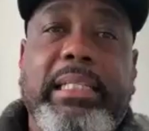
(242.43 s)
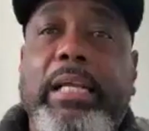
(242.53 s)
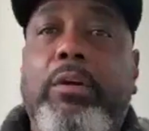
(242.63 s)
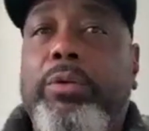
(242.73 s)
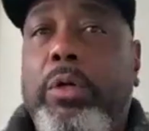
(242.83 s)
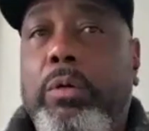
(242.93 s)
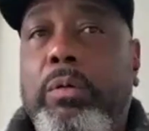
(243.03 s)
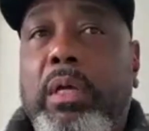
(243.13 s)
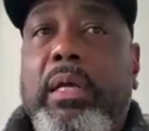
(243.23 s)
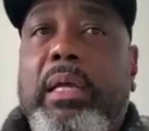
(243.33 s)
that they don't
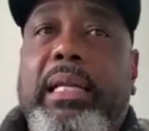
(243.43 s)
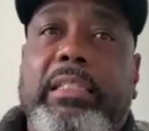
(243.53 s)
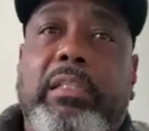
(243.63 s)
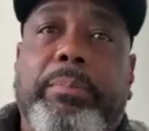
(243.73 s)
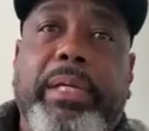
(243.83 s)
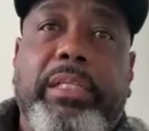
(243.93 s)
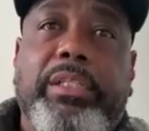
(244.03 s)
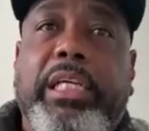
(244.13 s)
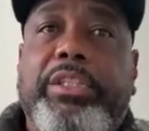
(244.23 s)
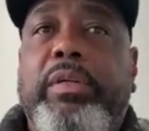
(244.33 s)
know, and that's the
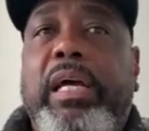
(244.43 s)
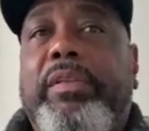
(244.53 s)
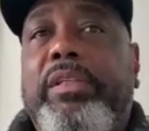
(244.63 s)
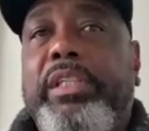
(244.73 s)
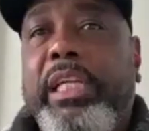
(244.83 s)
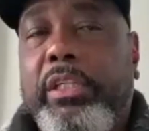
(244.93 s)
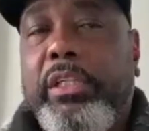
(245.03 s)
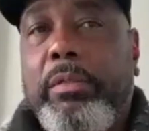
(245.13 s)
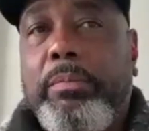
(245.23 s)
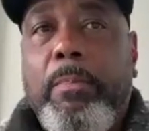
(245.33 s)
business that you have to teach
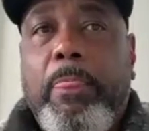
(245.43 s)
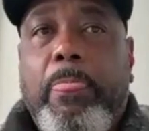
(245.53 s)
them,